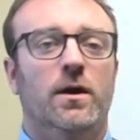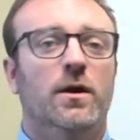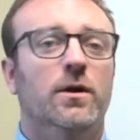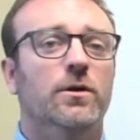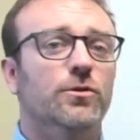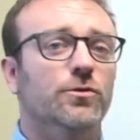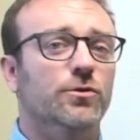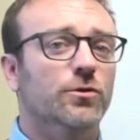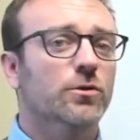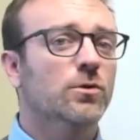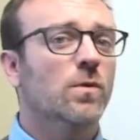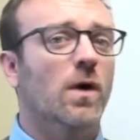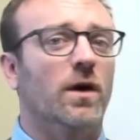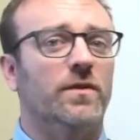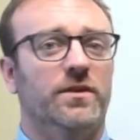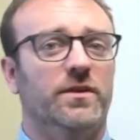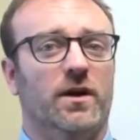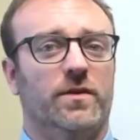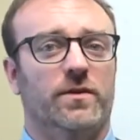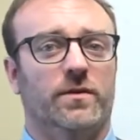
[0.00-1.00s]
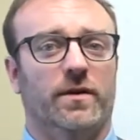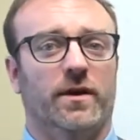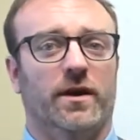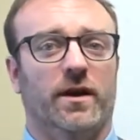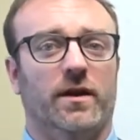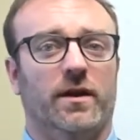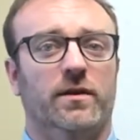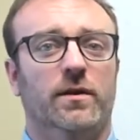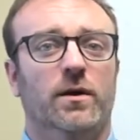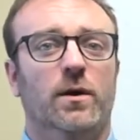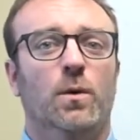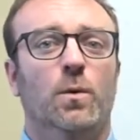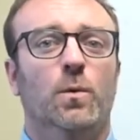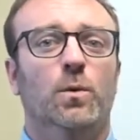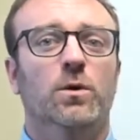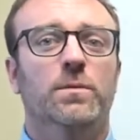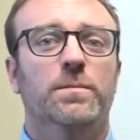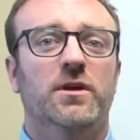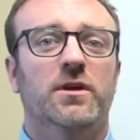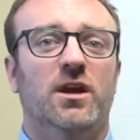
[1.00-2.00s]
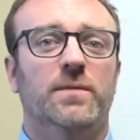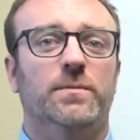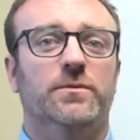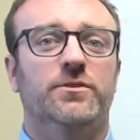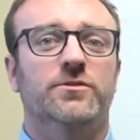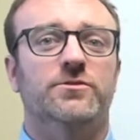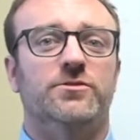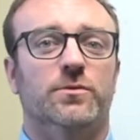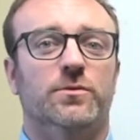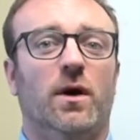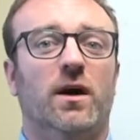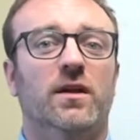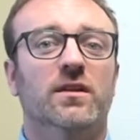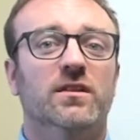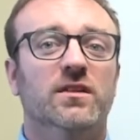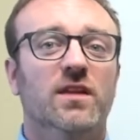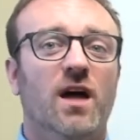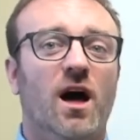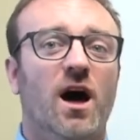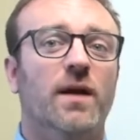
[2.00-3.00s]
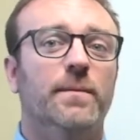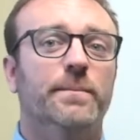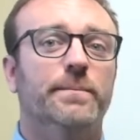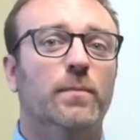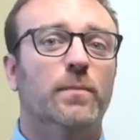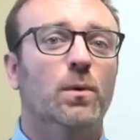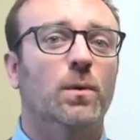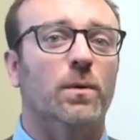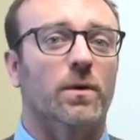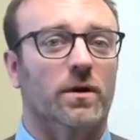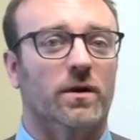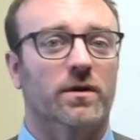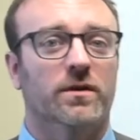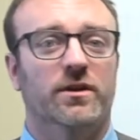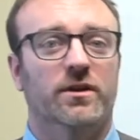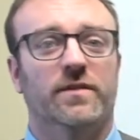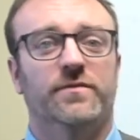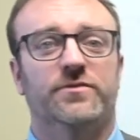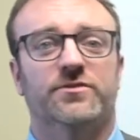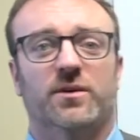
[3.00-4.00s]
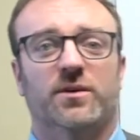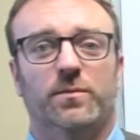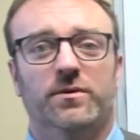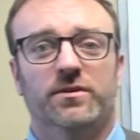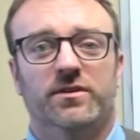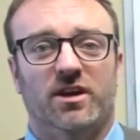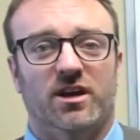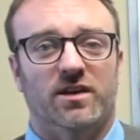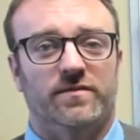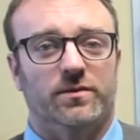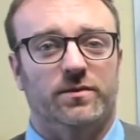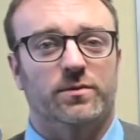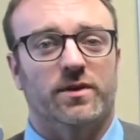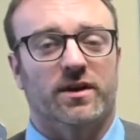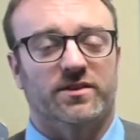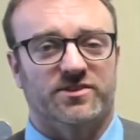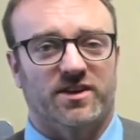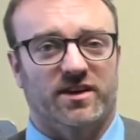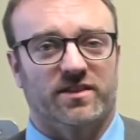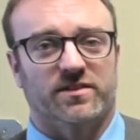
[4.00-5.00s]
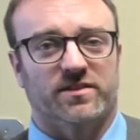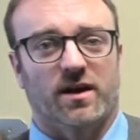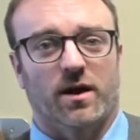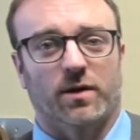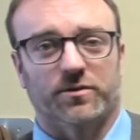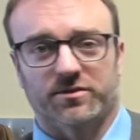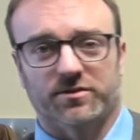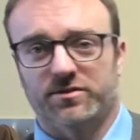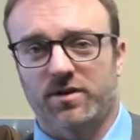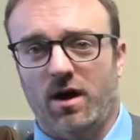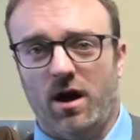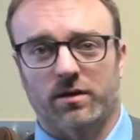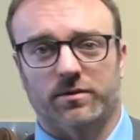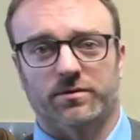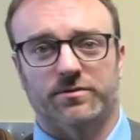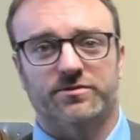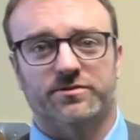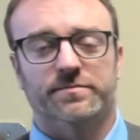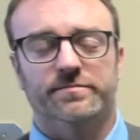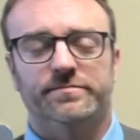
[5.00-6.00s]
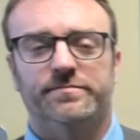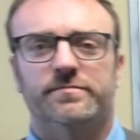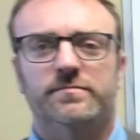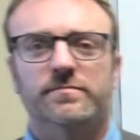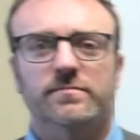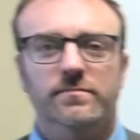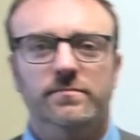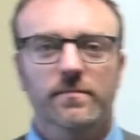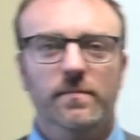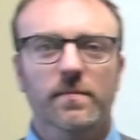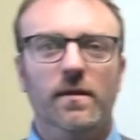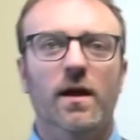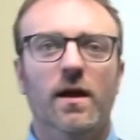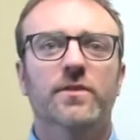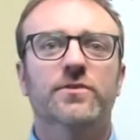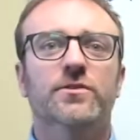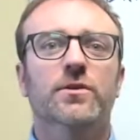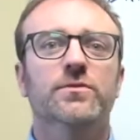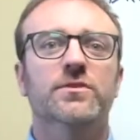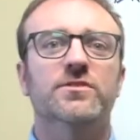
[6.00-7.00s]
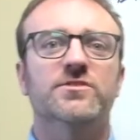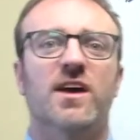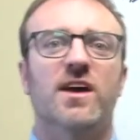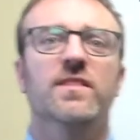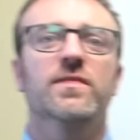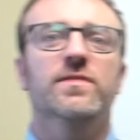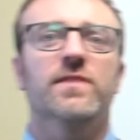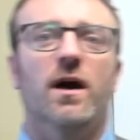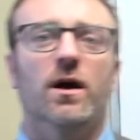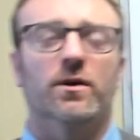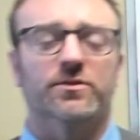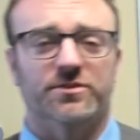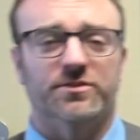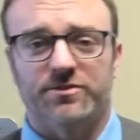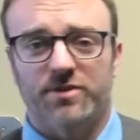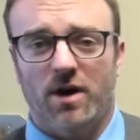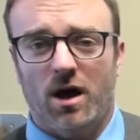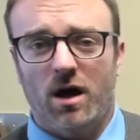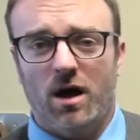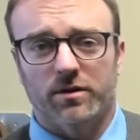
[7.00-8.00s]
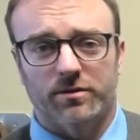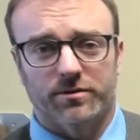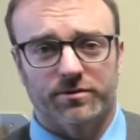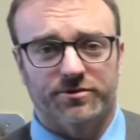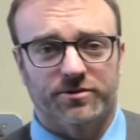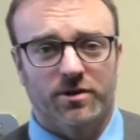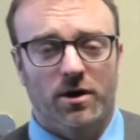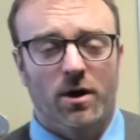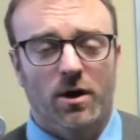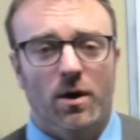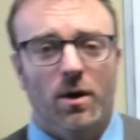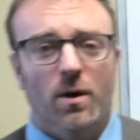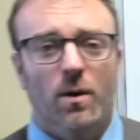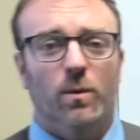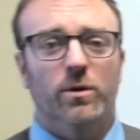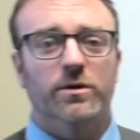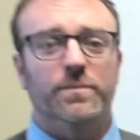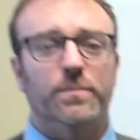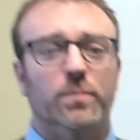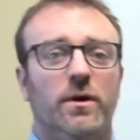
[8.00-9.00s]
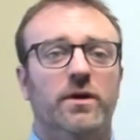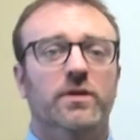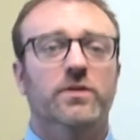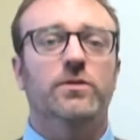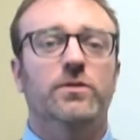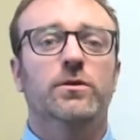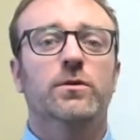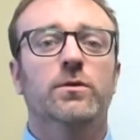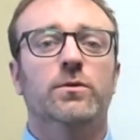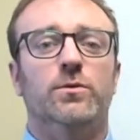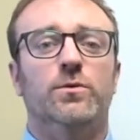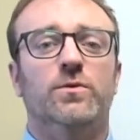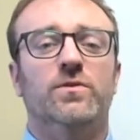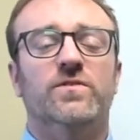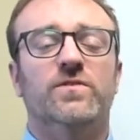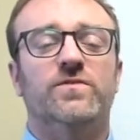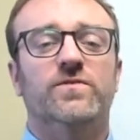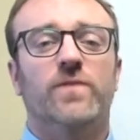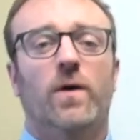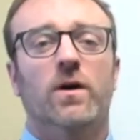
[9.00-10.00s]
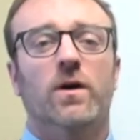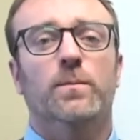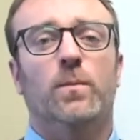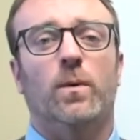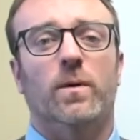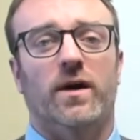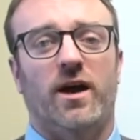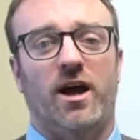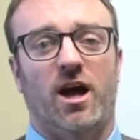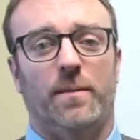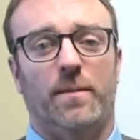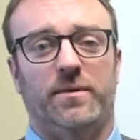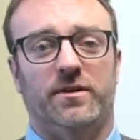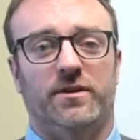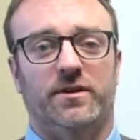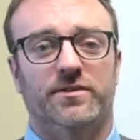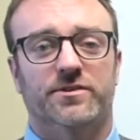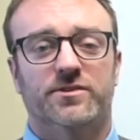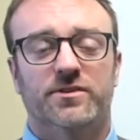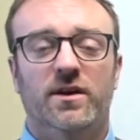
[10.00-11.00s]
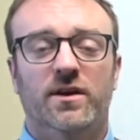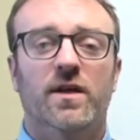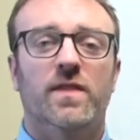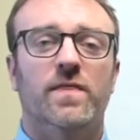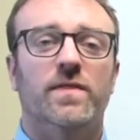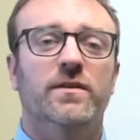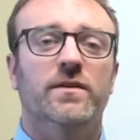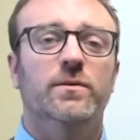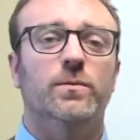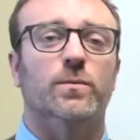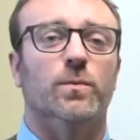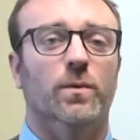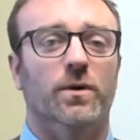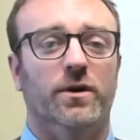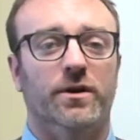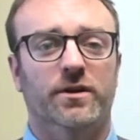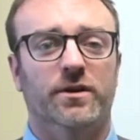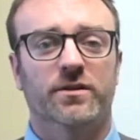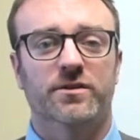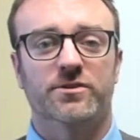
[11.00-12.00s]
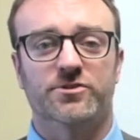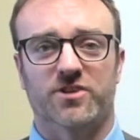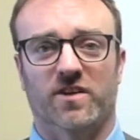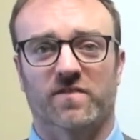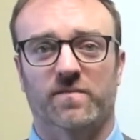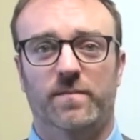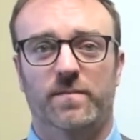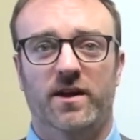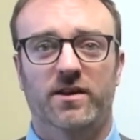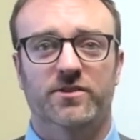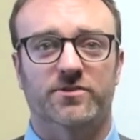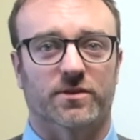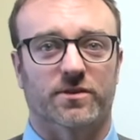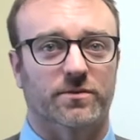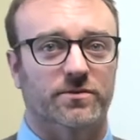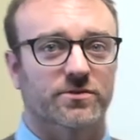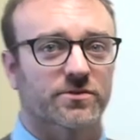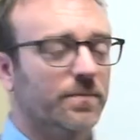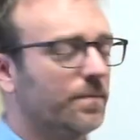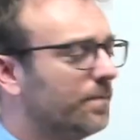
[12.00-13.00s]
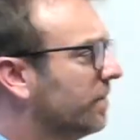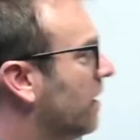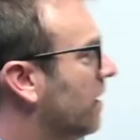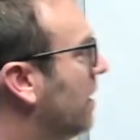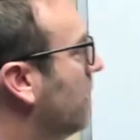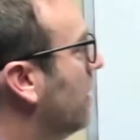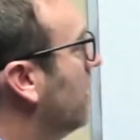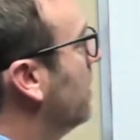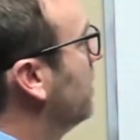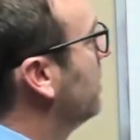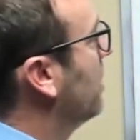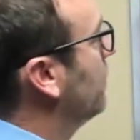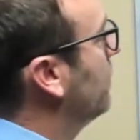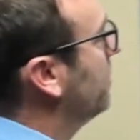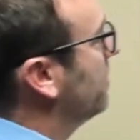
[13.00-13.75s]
You, on the other hand, would be able to do a lot more if someone gave you that $10,000. And so the $10,000 would bring you far more happiness than it would Jeff Bezos. Now we